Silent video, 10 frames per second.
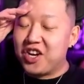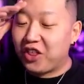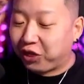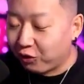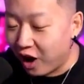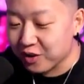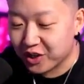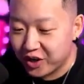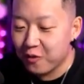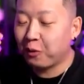gonna throw,
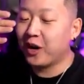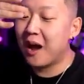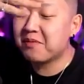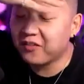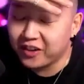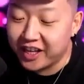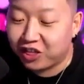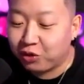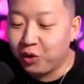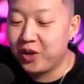so you
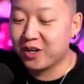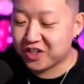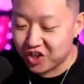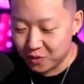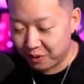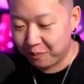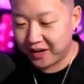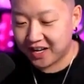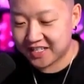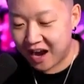preemptively threw your super
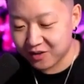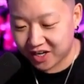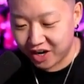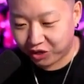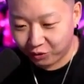because I was gonna